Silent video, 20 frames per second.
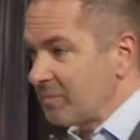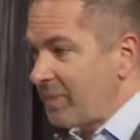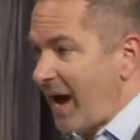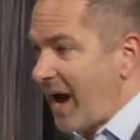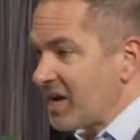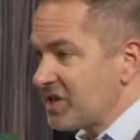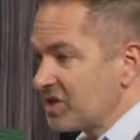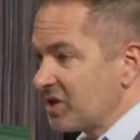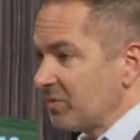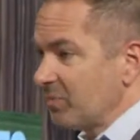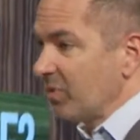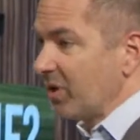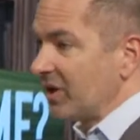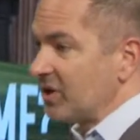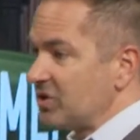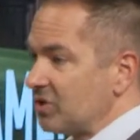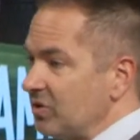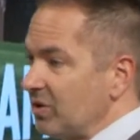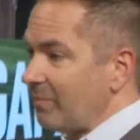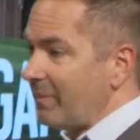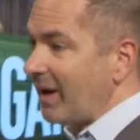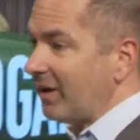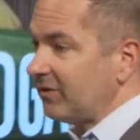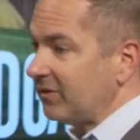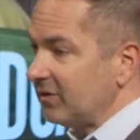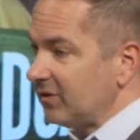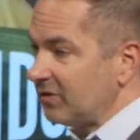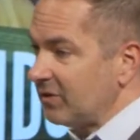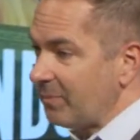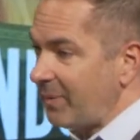a pastor brings you a
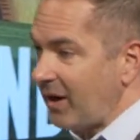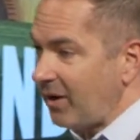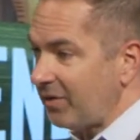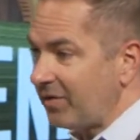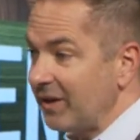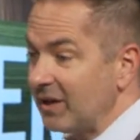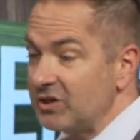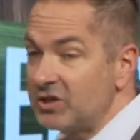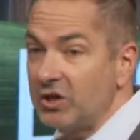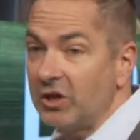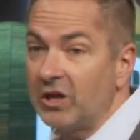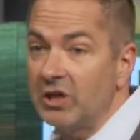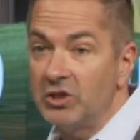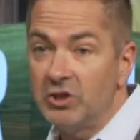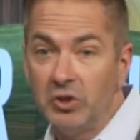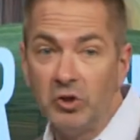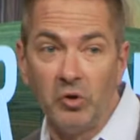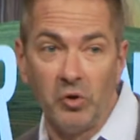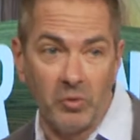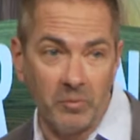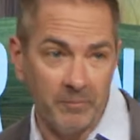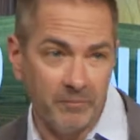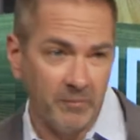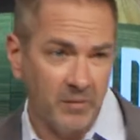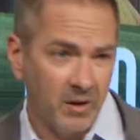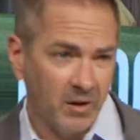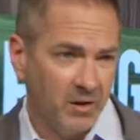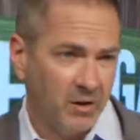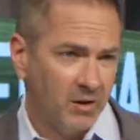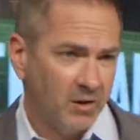message about things you can do,
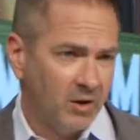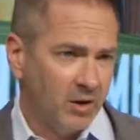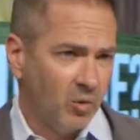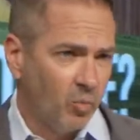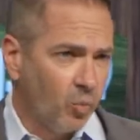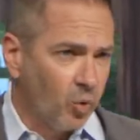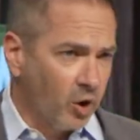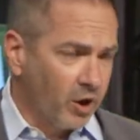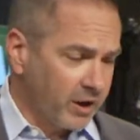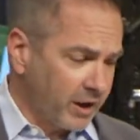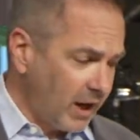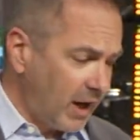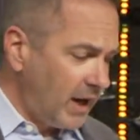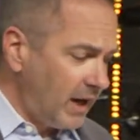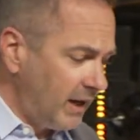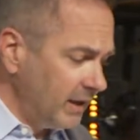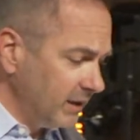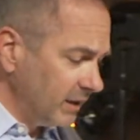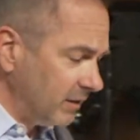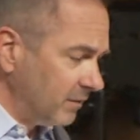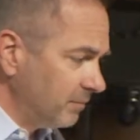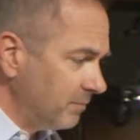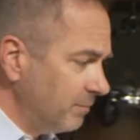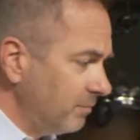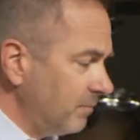work on, and,